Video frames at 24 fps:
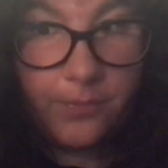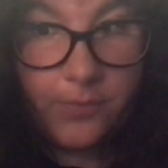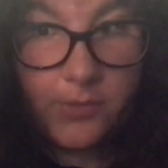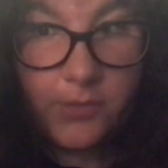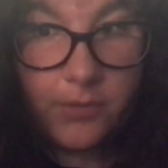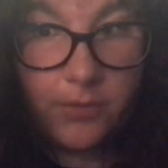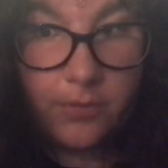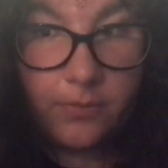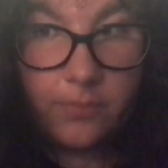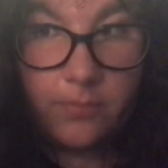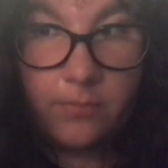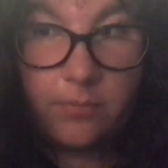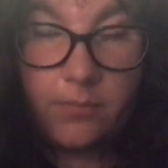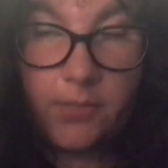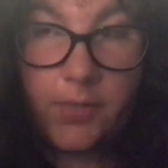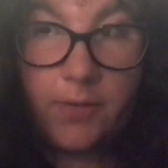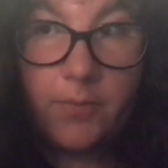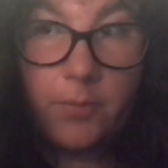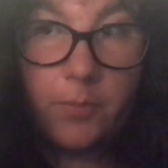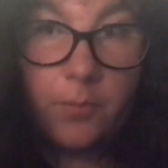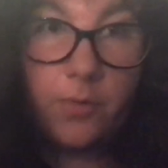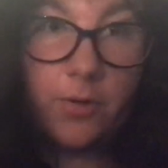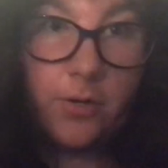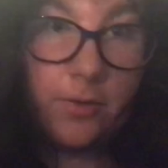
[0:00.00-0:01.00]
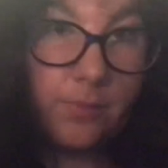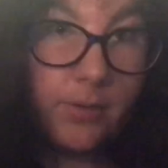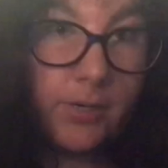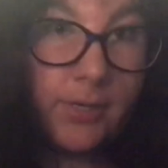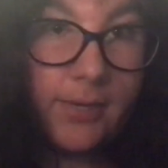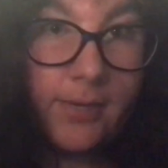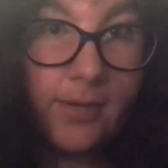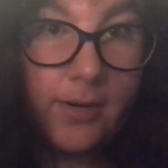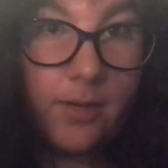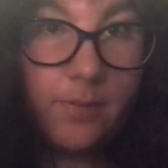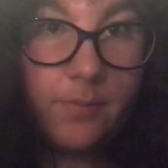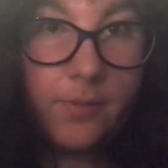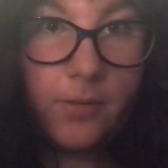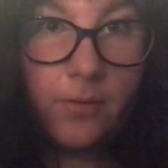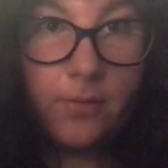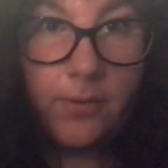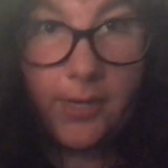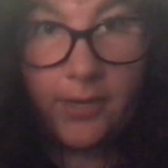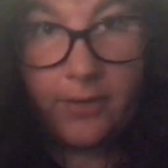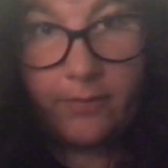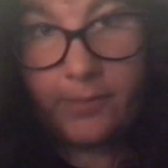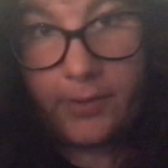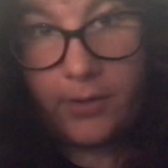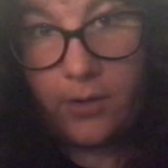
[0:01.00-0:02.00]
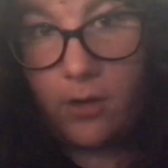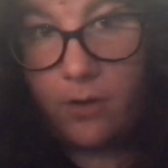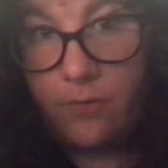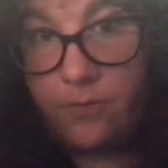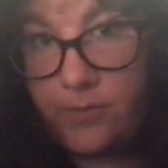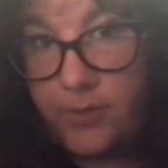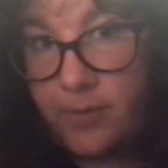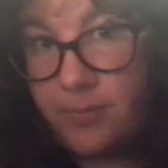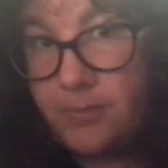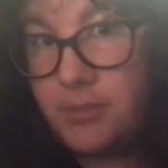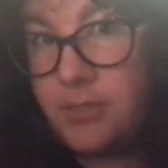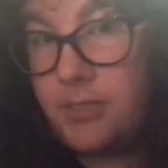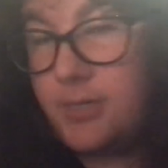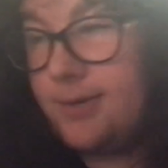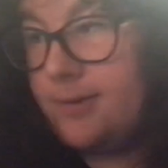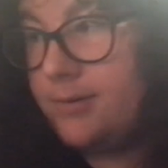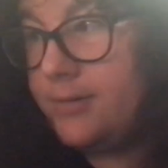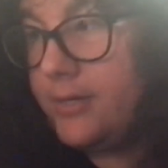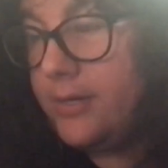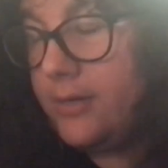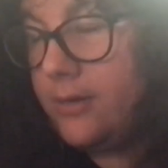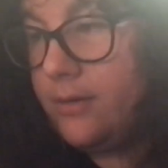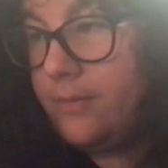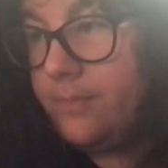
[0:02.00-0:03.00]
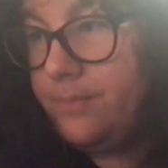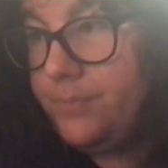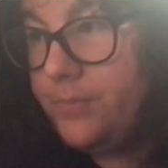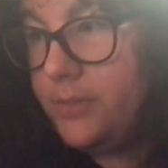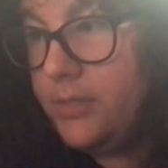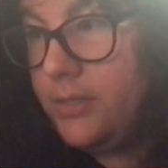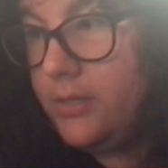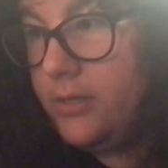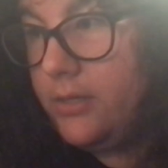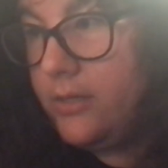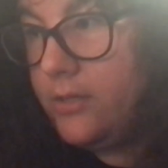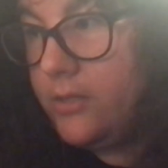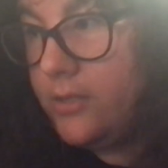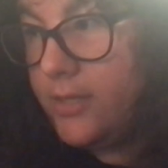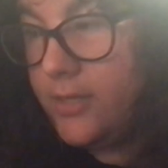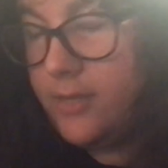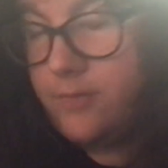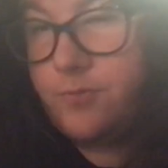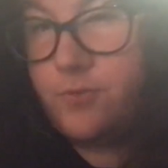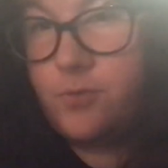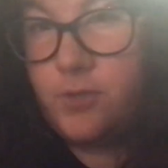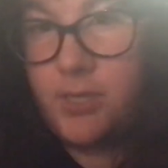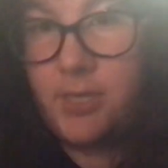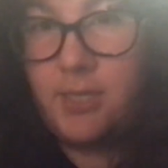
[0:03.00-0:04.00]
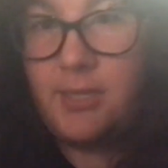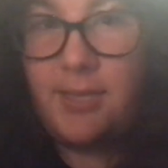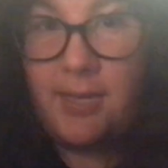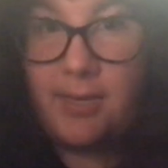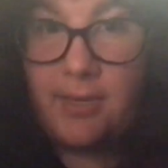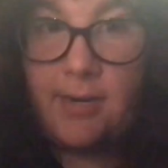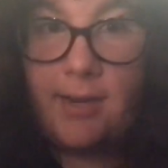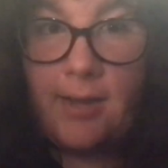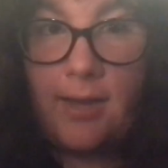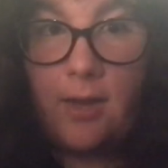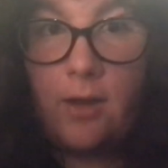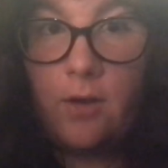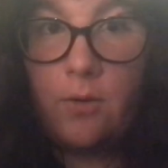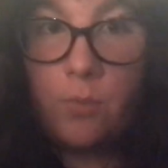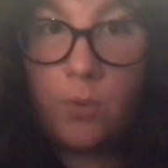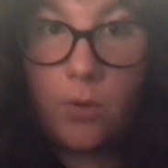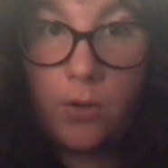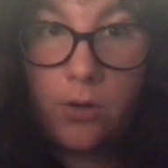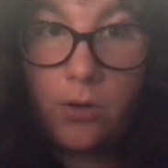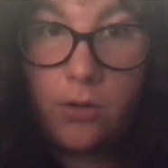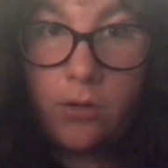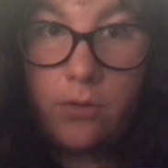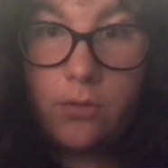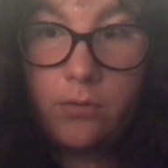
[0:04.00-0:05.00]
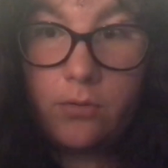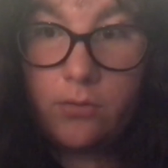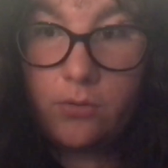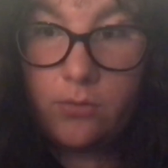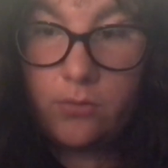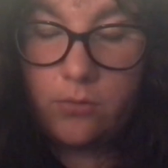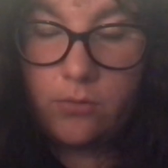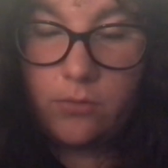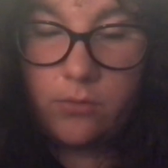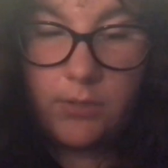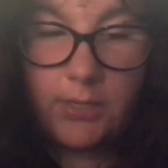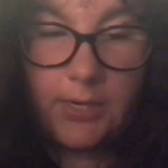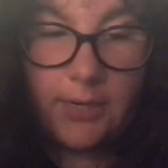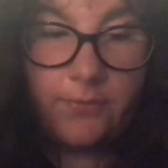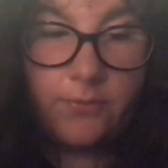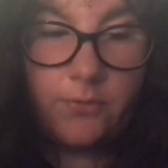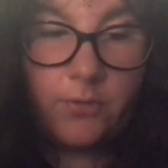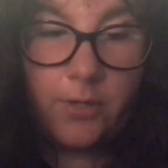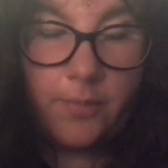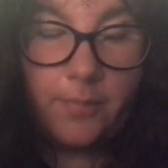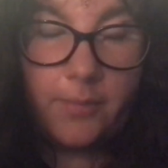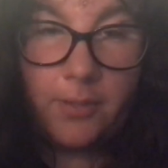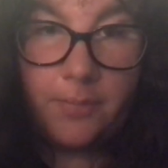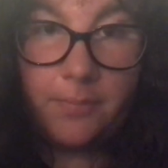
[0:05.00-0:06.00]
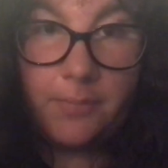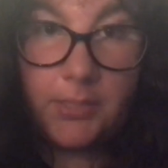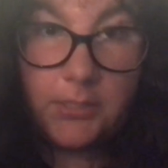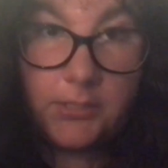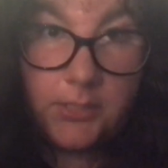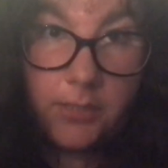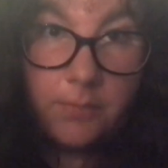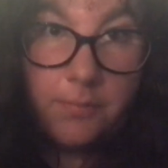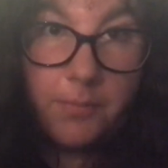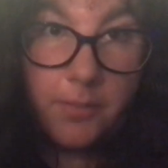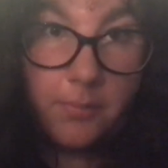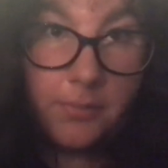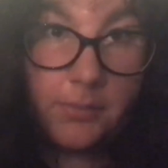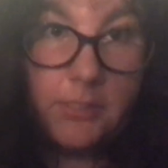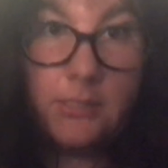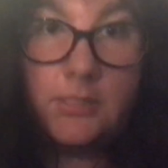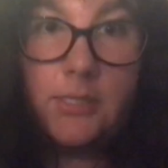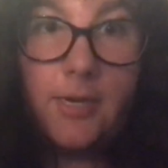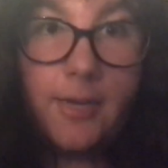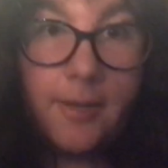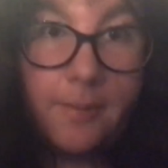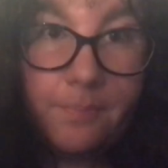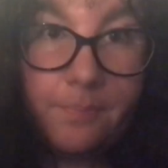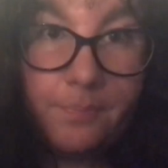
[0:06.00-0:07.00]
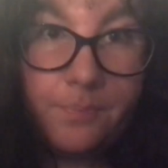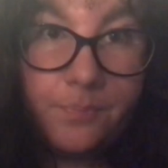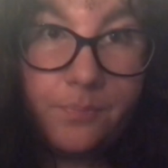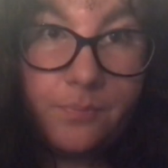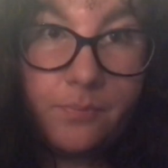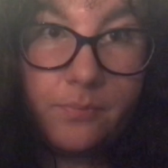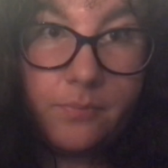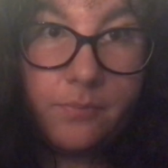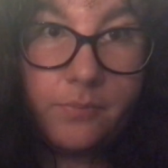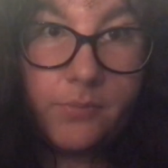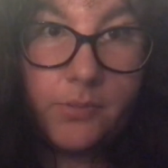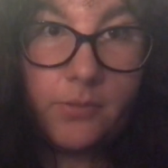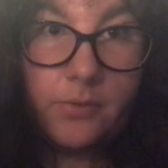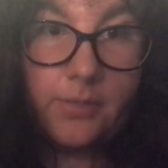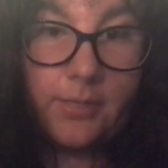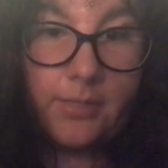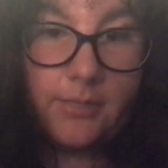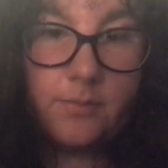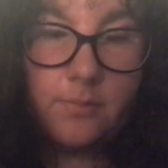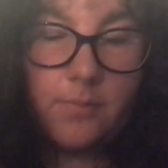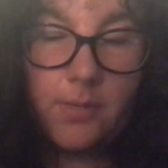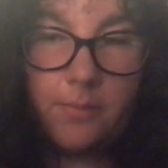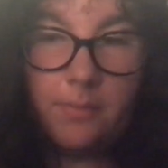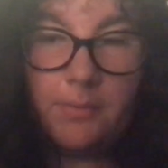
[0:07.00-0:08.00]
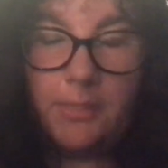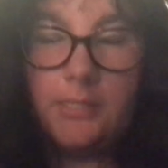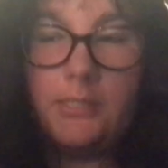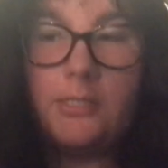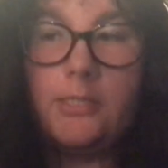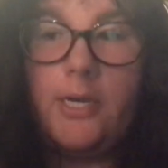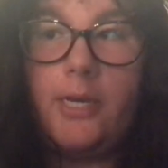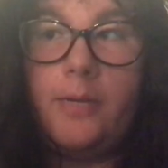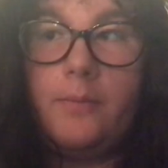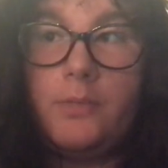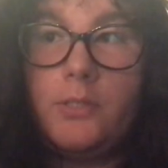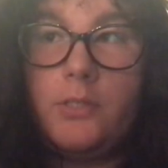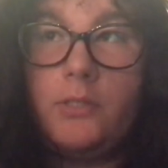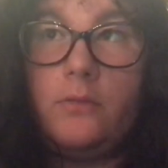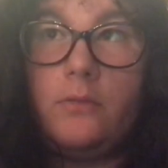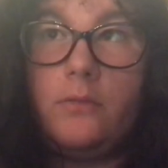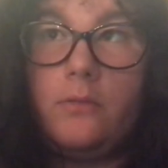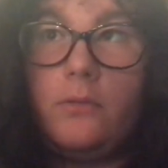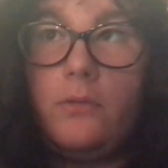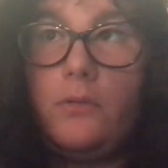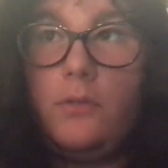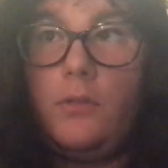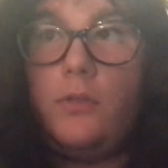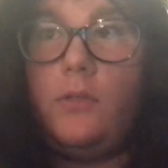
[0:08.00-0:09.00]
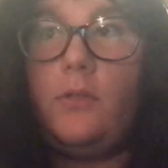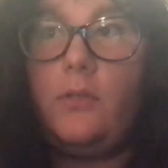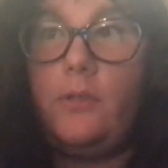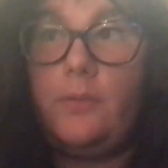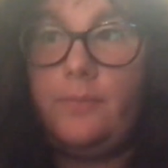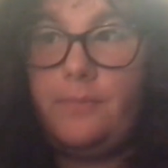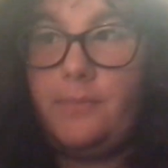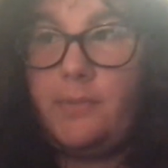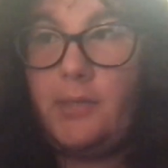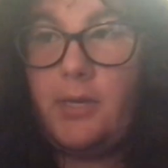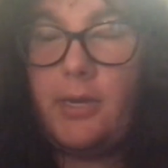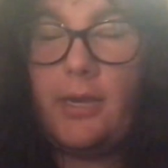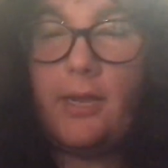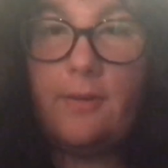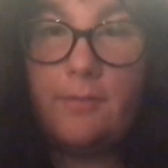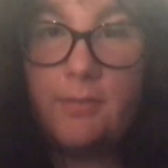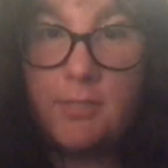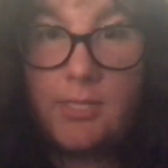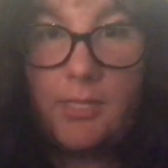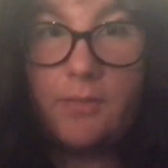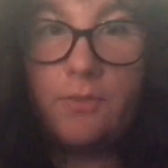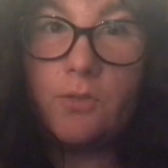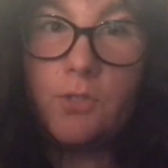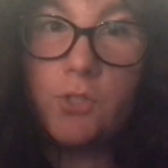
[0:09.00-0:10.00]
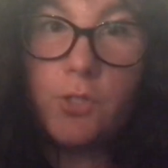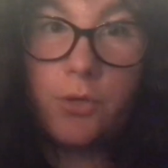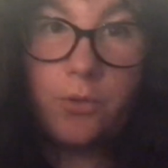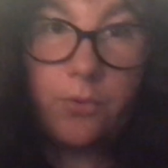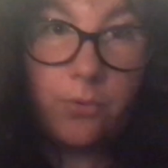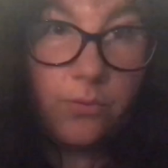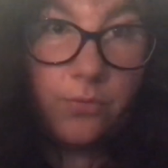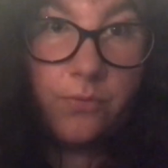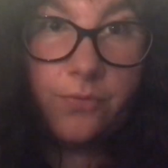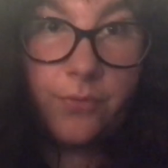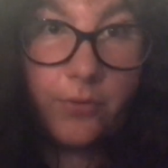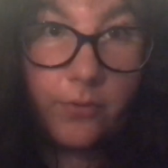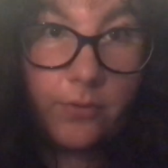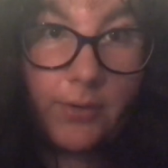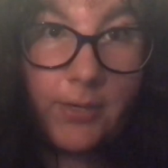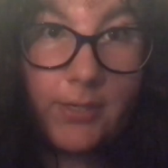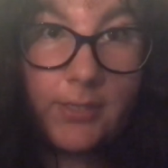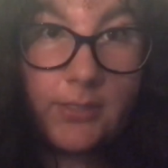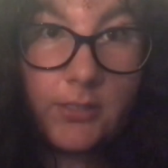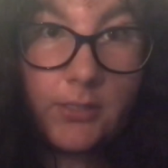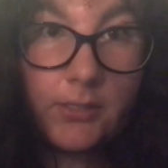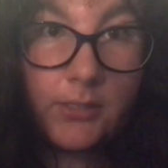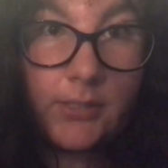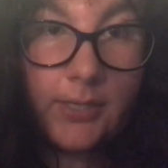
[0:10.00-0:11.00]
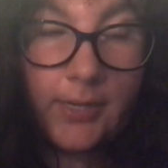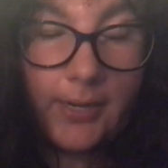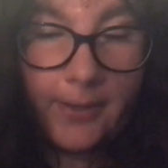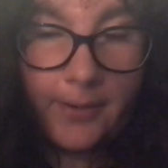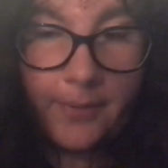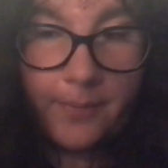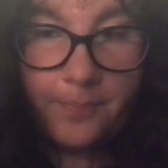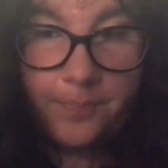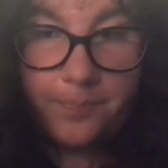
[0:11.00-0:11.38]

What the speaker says: So every morning when I get up, you know, I have my coffee, I'm sitting out here. And for like that hour after I'm up, that's like my me time. You know, that's my me time to kind of set the tone for the rest of the day.